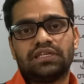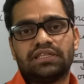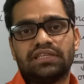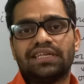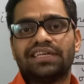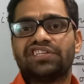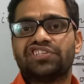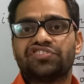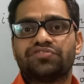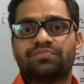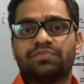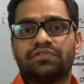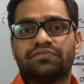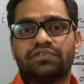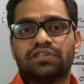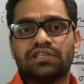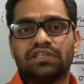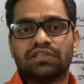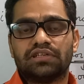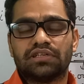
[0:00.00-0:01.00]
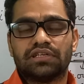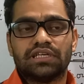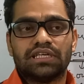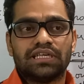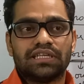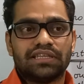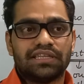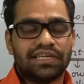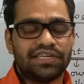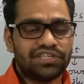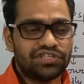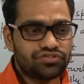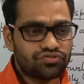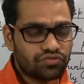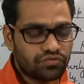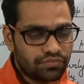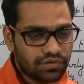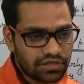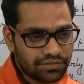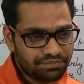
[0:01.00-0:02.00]
that is prevailing. That is,
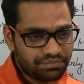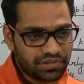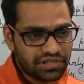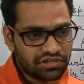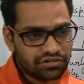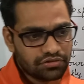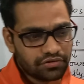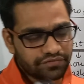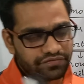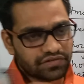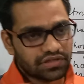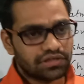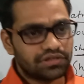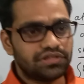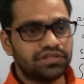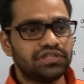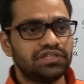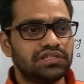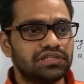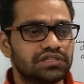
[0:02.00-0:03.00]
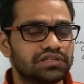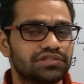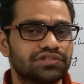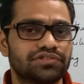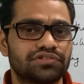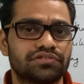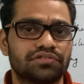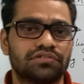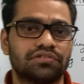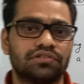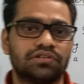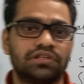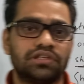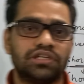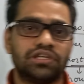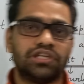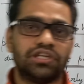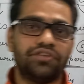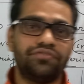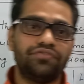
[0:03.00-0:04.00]
over a period of 30 years,
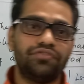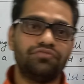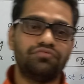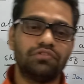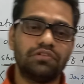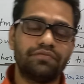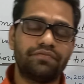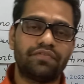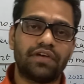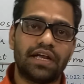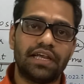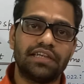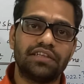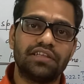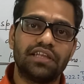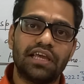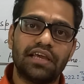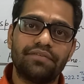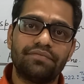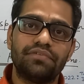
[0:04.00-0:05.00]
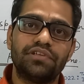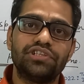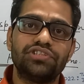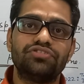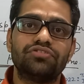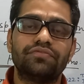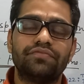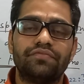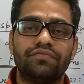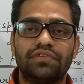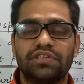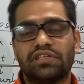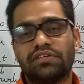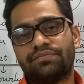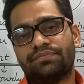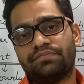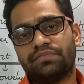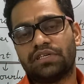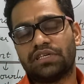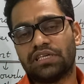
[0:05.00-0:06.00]
if you will find the average of weather
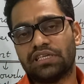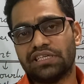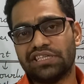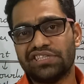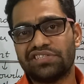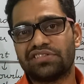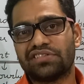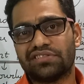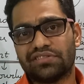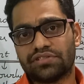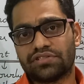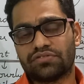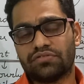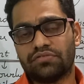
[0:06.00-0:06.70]
conditions